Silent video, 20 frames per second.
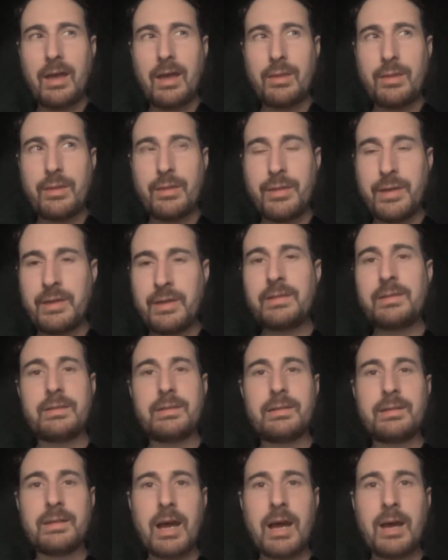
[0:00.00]
this is
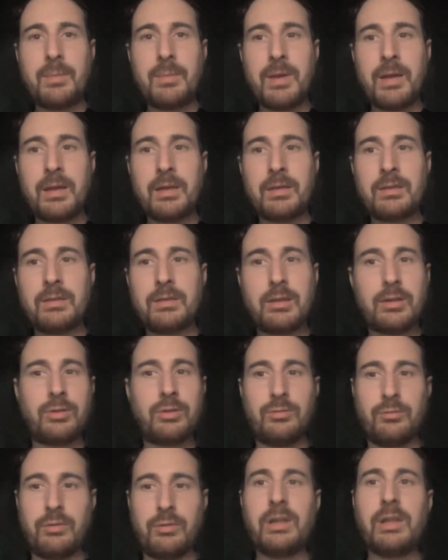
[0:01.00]
a topic that
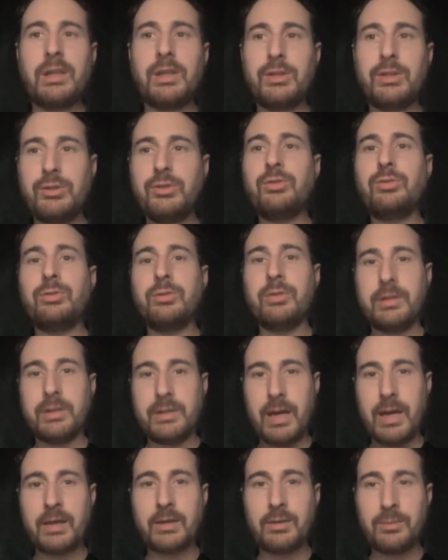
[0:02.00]
could really use a
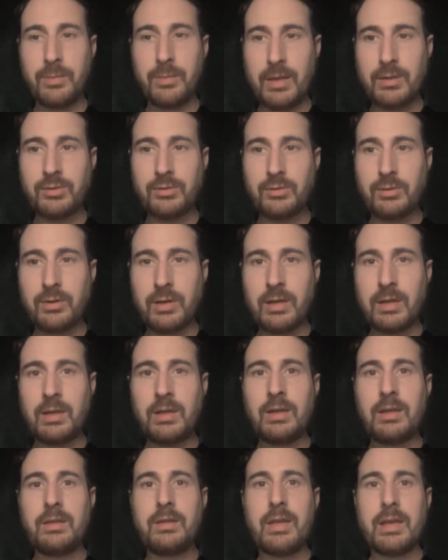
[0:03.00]

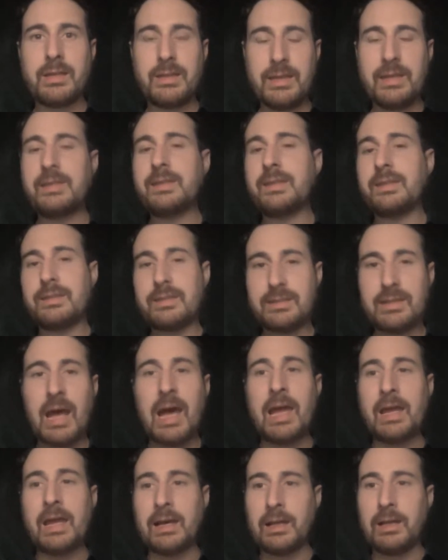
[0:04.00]
documentary that's in the
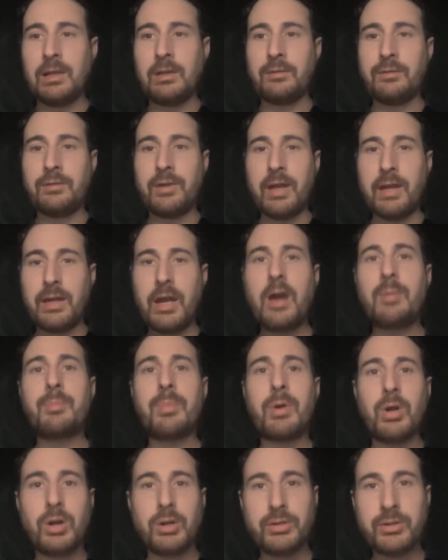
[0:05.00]
style of like a
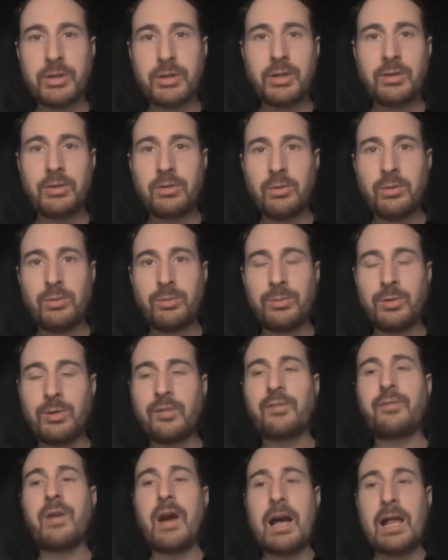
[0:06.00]
person whom you're
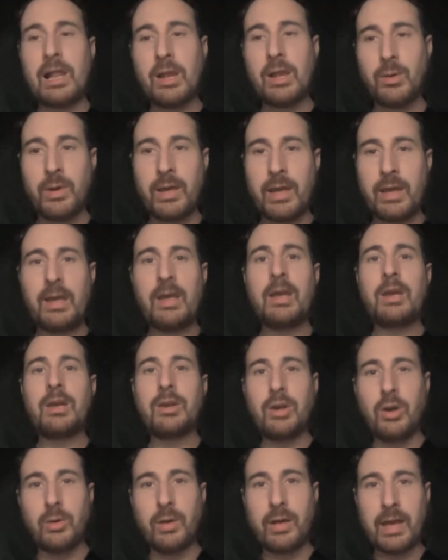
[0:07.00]
following,
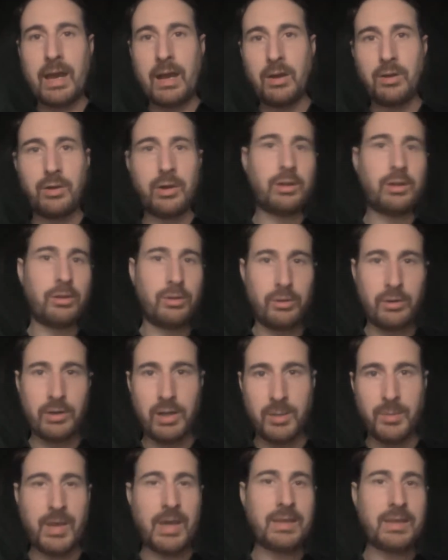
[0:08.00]
going out and
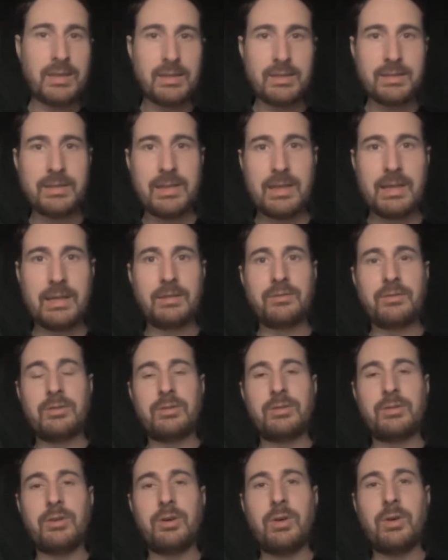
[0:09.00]
learning about these things
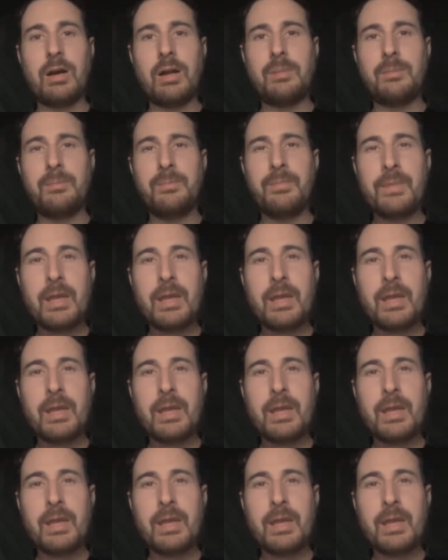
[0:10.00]
and so on.